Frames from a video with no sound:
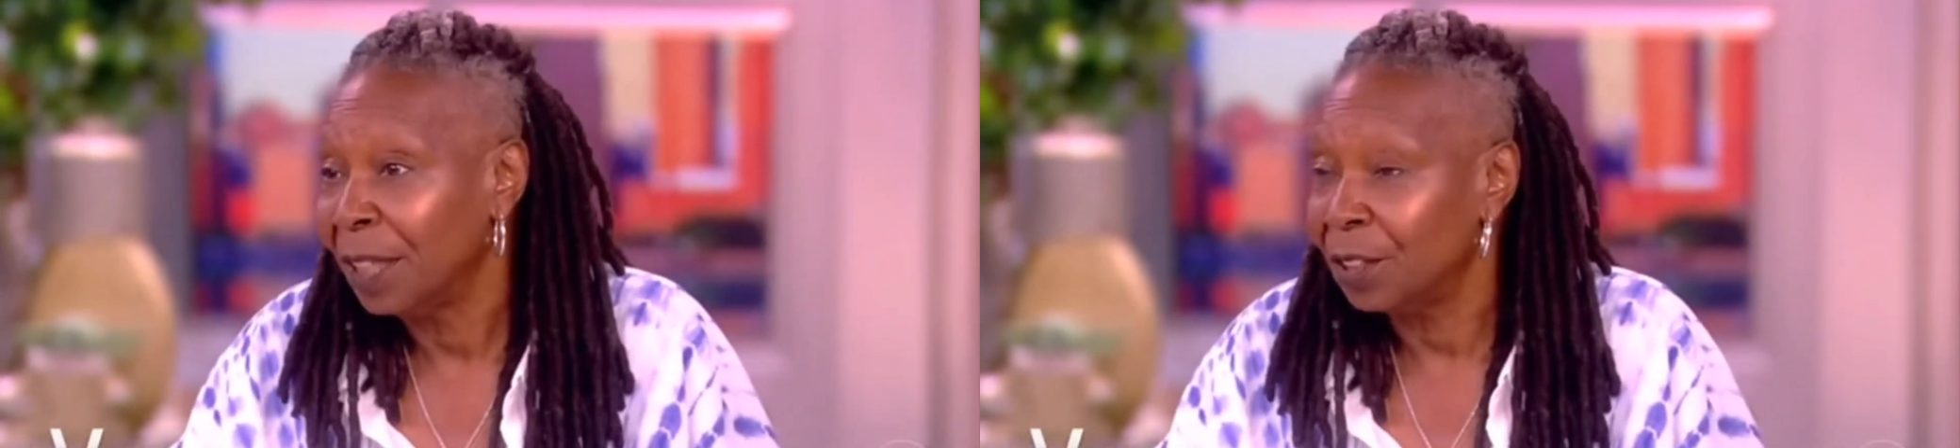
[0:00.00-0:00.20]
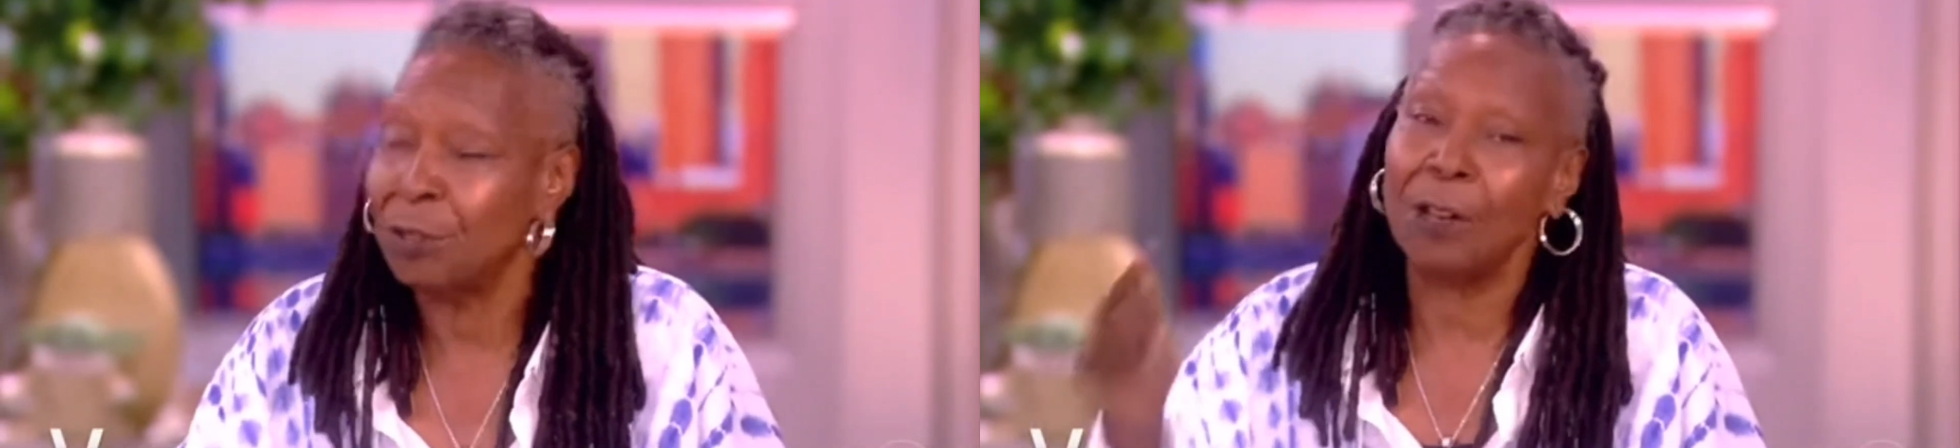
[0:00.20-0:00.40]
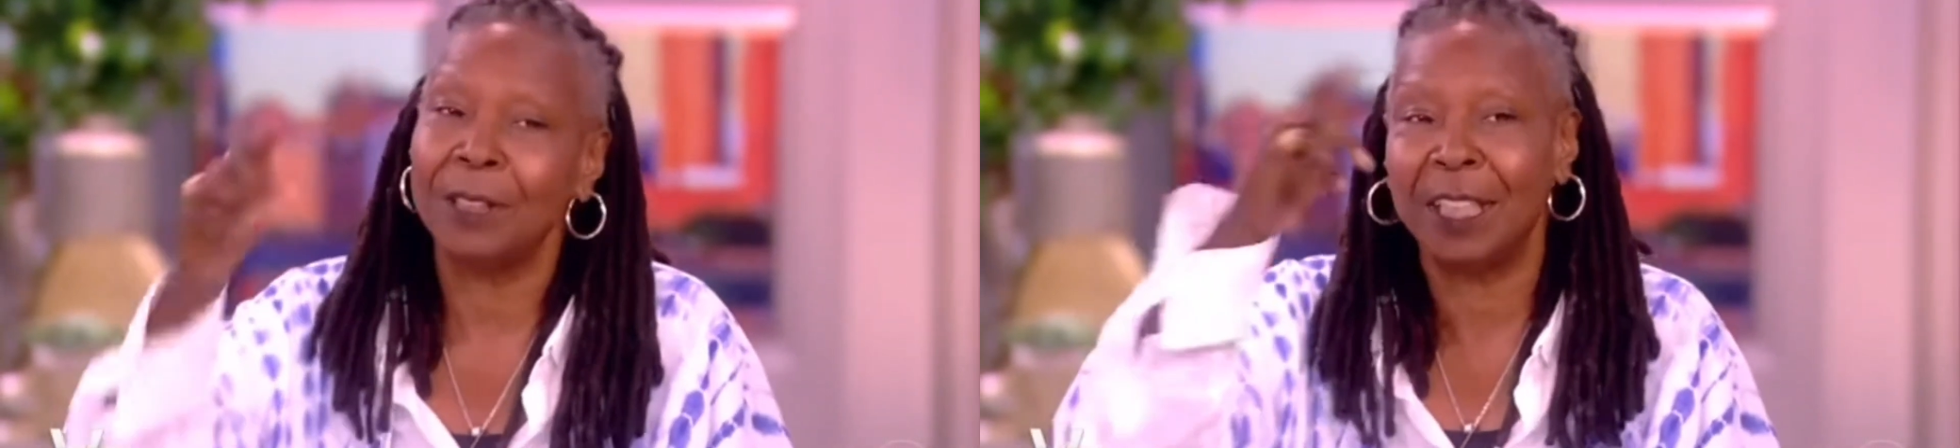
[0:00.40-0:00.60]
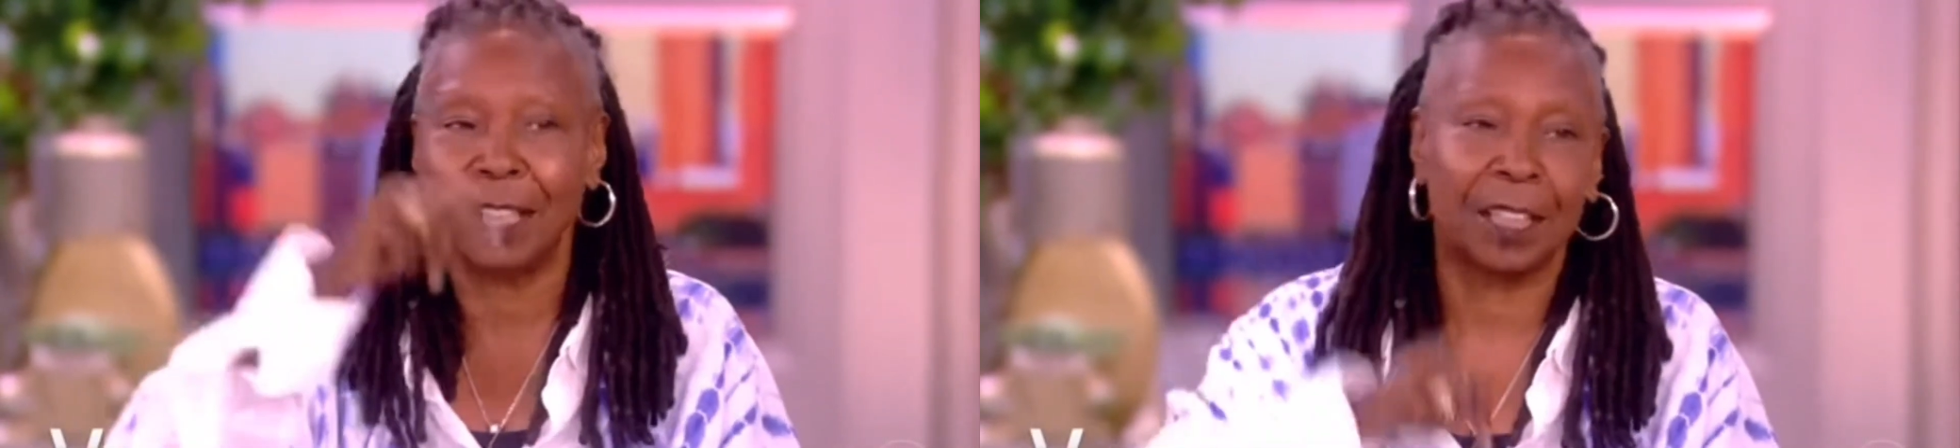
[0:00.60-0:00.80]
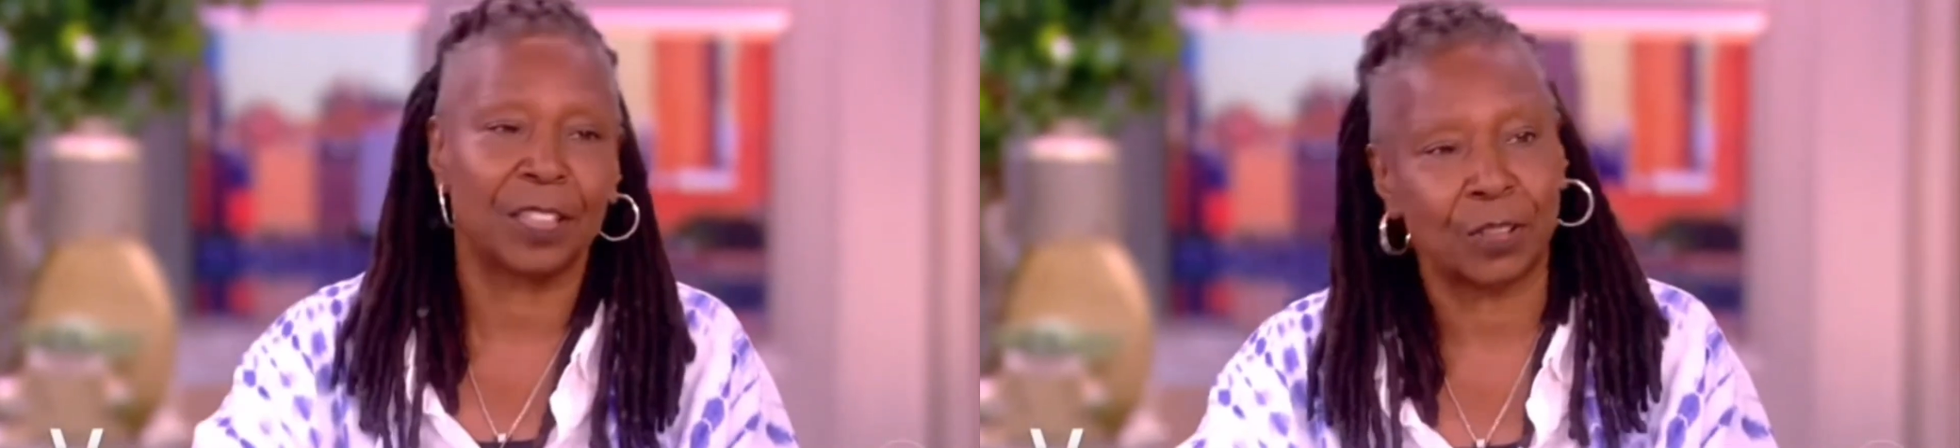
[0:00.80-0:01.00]
You only
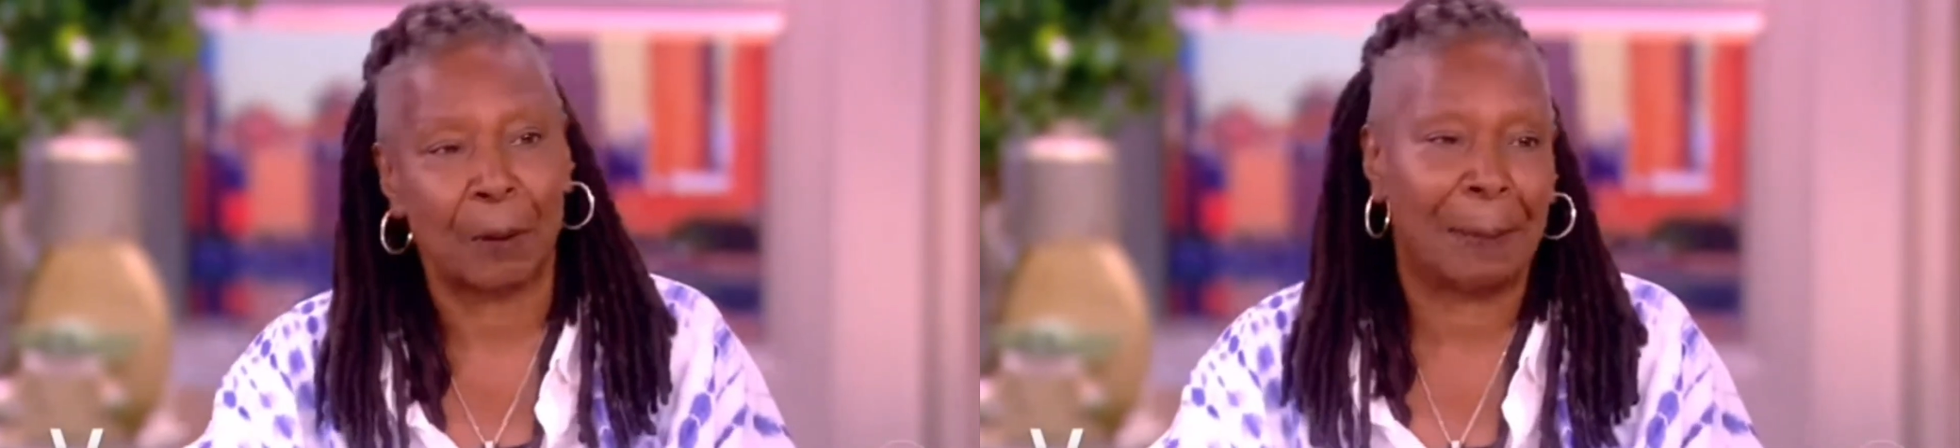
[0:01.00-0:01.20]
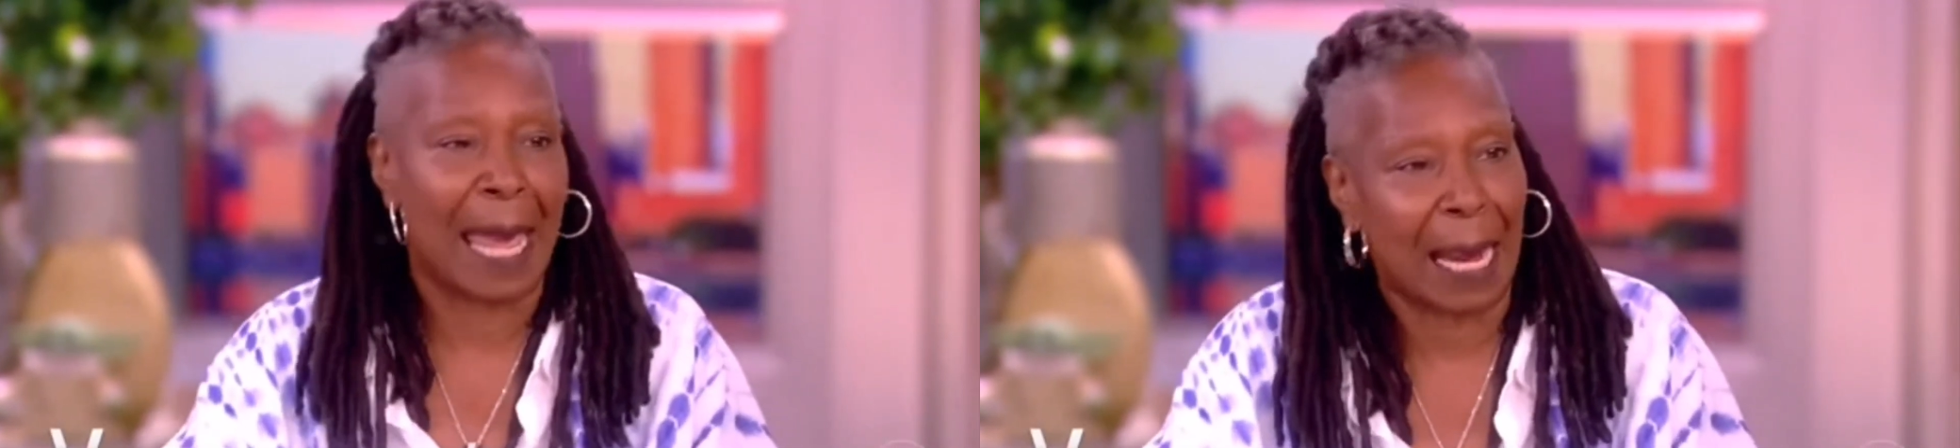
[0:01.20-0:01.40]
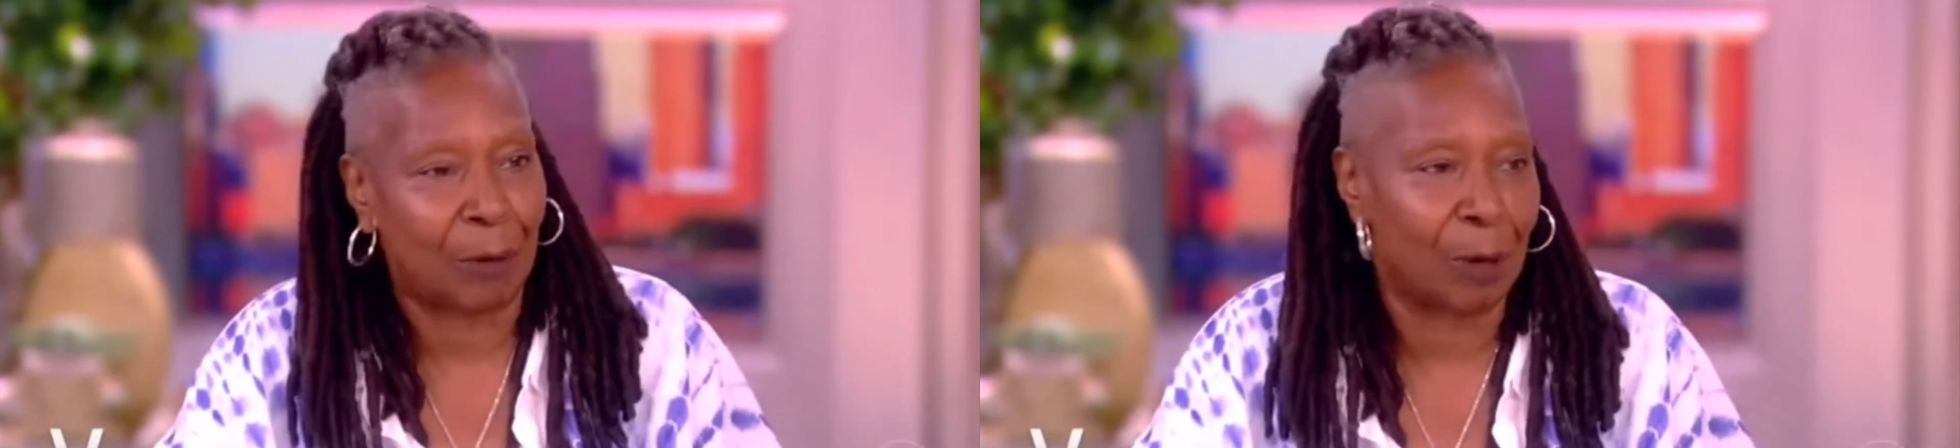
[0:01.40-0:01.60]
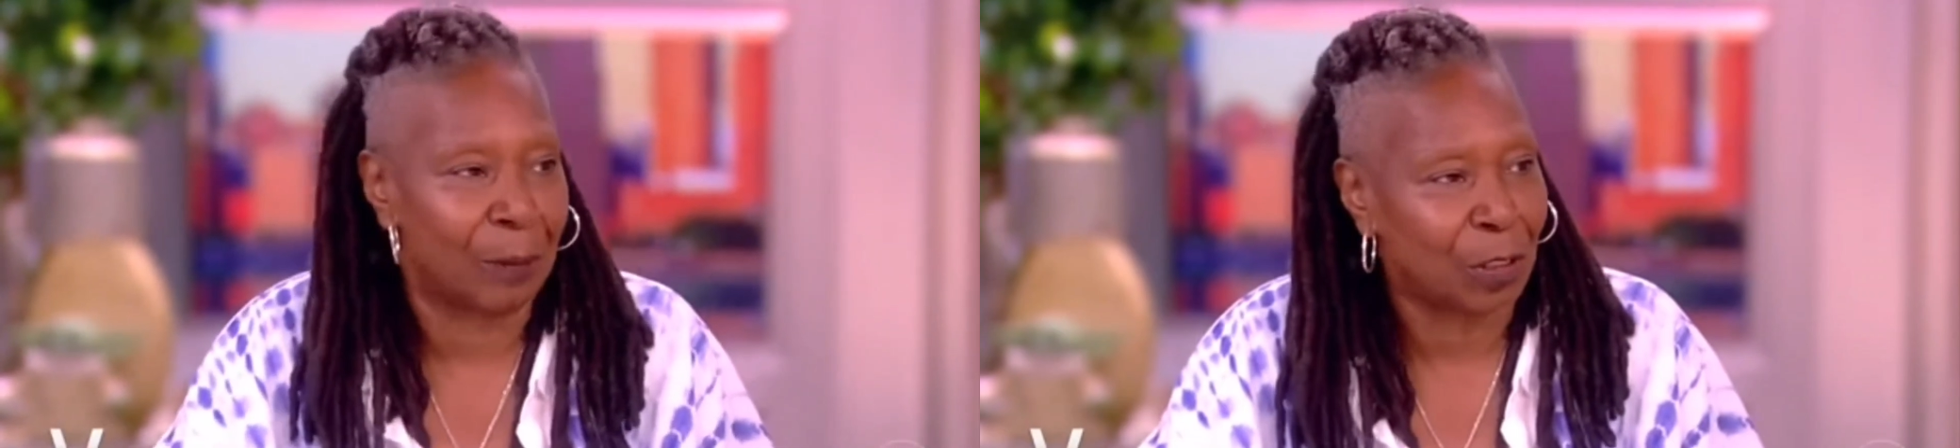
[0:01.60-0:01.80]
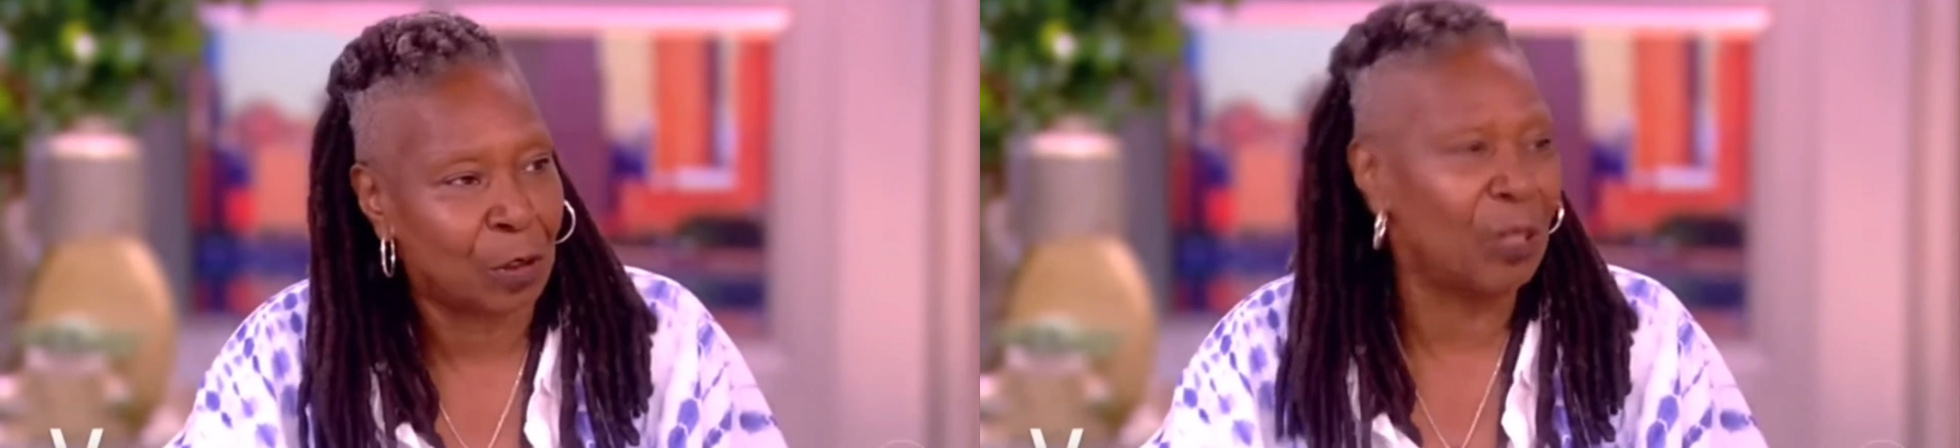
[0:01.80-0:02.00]
here because you're a black woman.